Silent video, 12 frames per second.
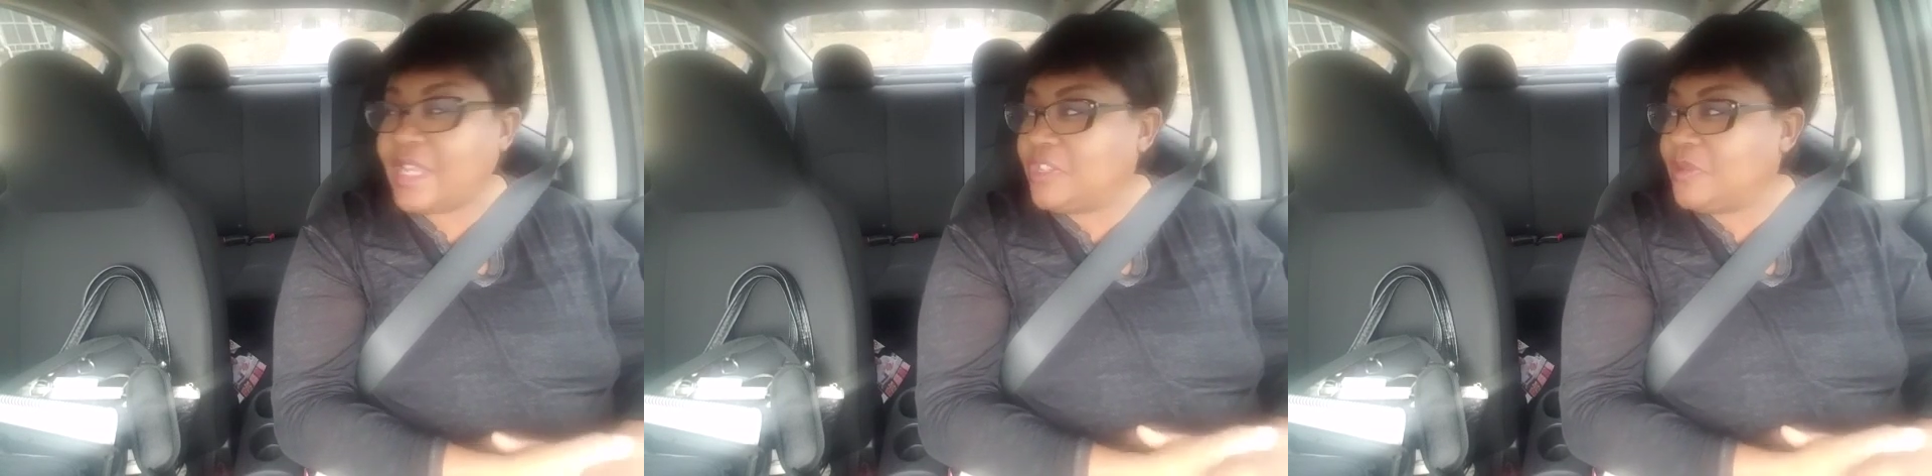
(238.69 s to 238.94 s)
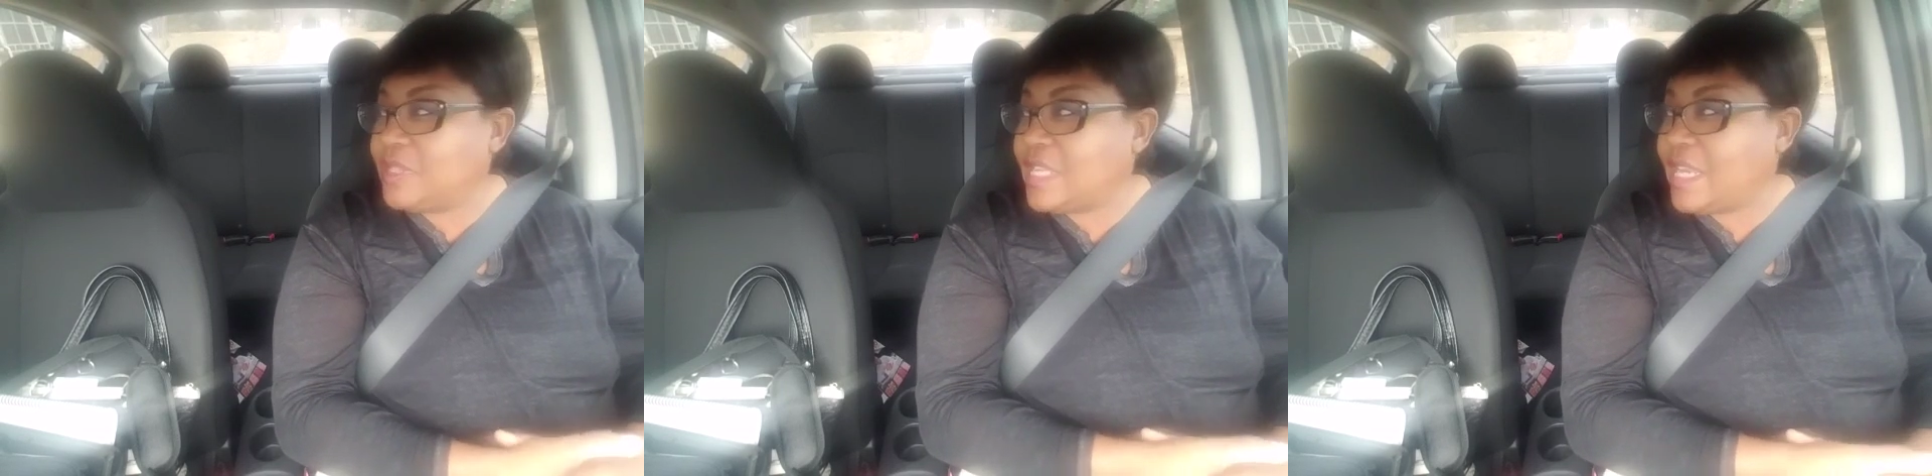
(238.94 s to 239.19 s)

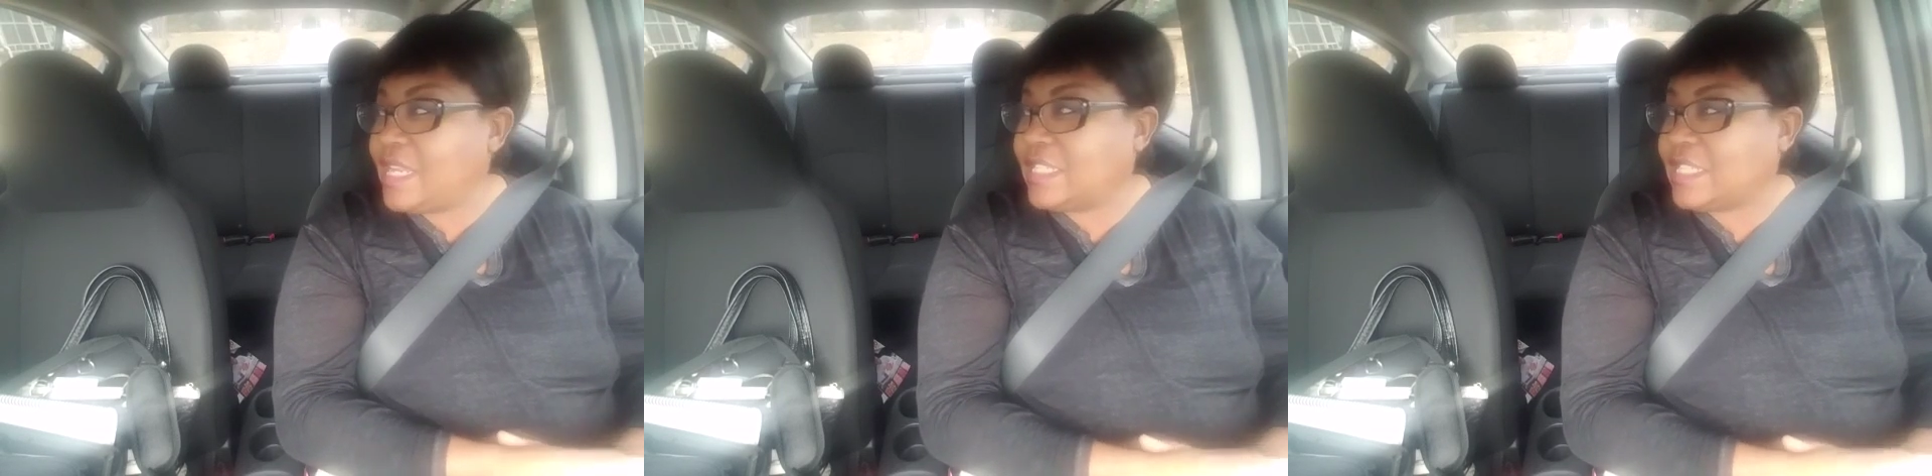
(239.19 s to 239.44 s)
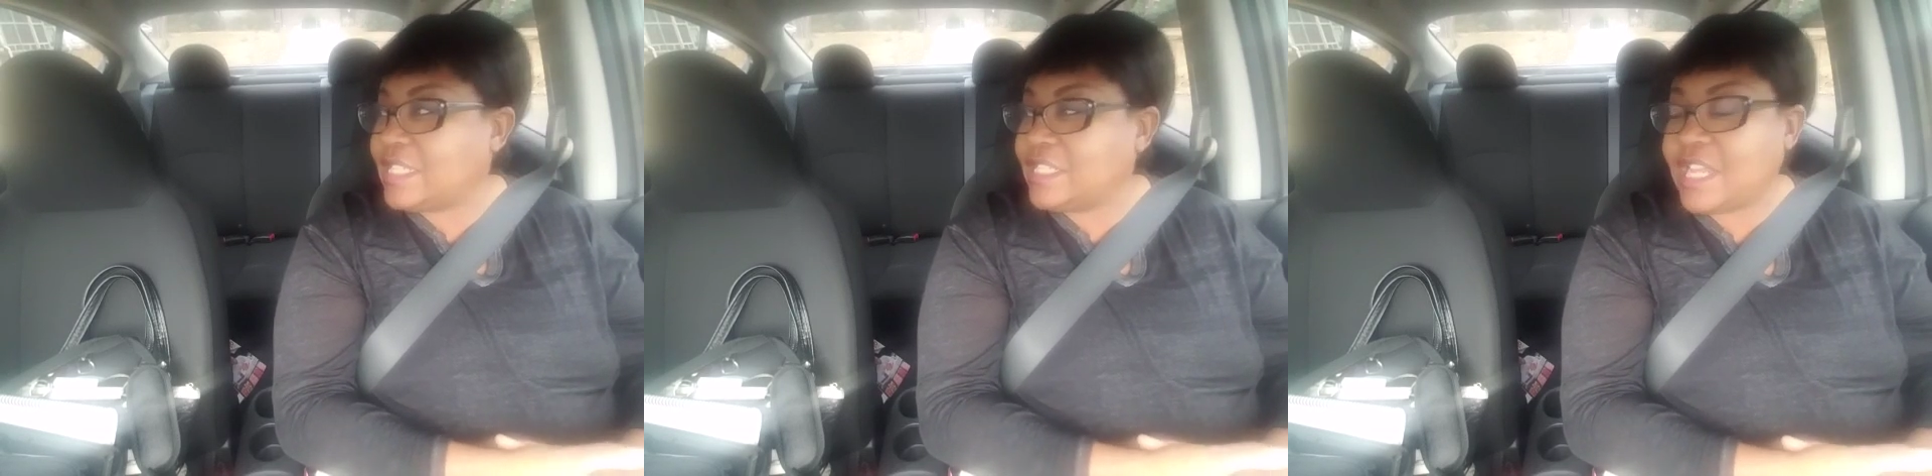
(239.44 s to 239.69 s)
do with Eddie
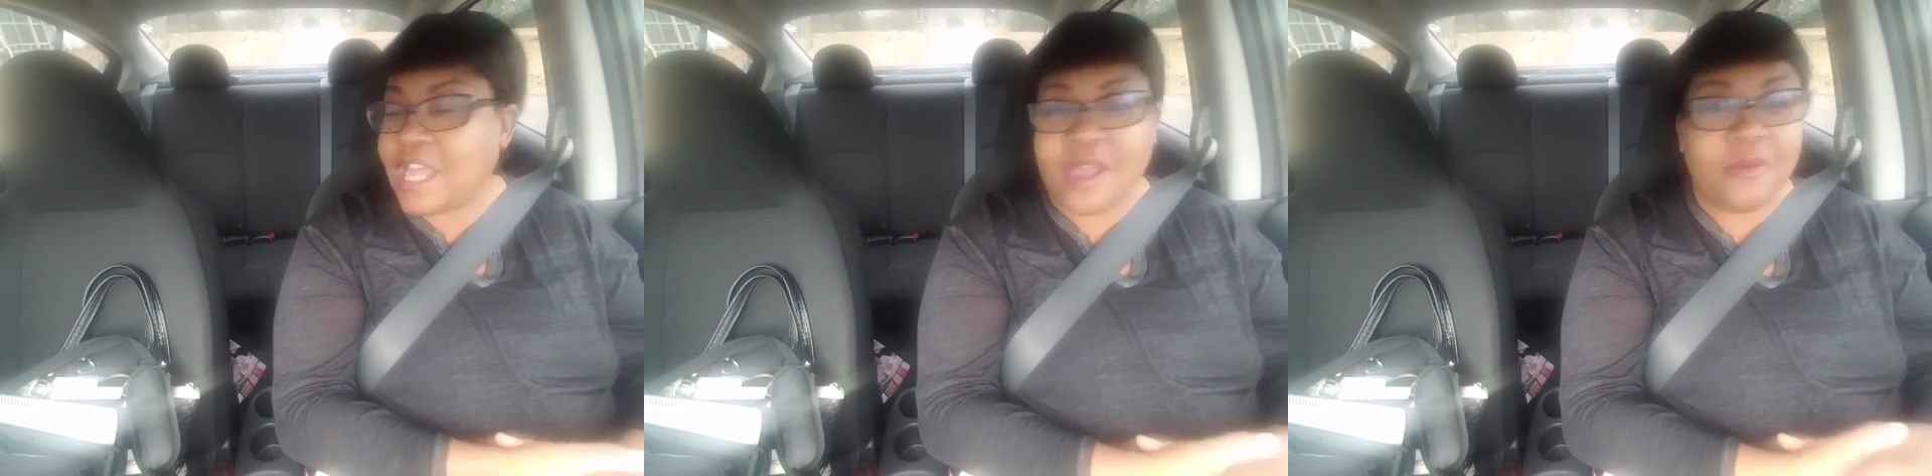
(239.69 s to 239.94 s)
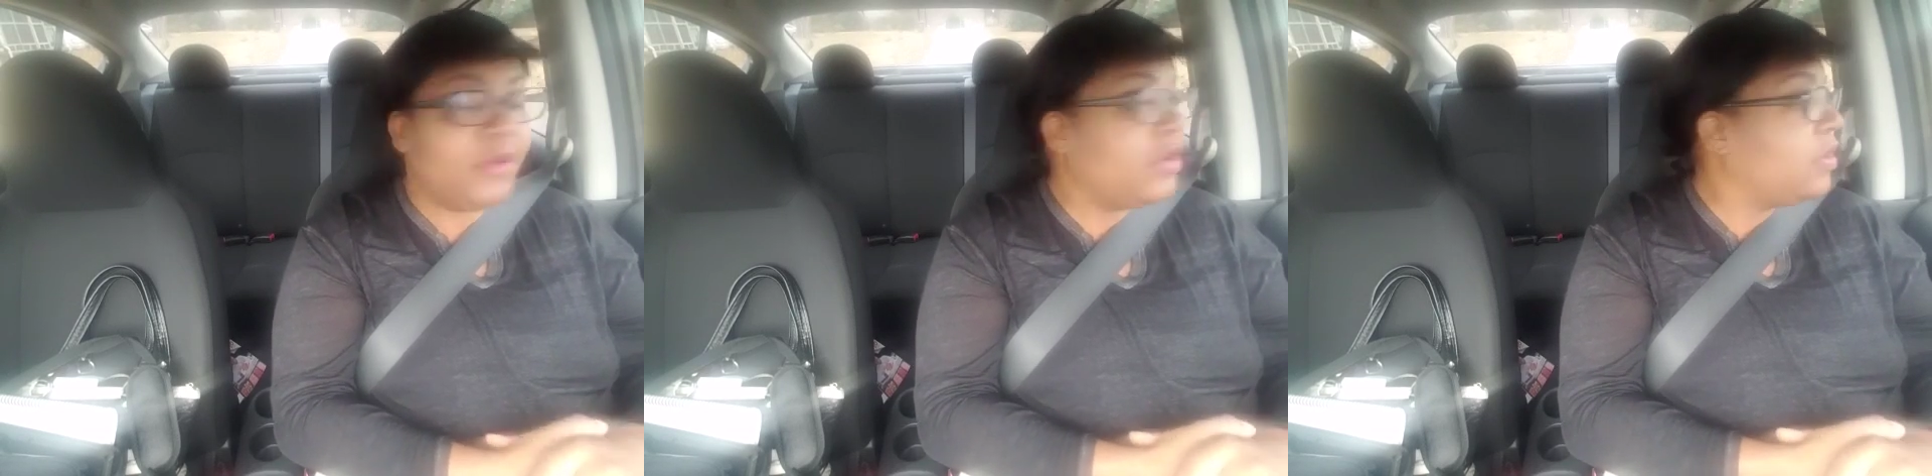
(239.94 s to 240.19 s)
at the job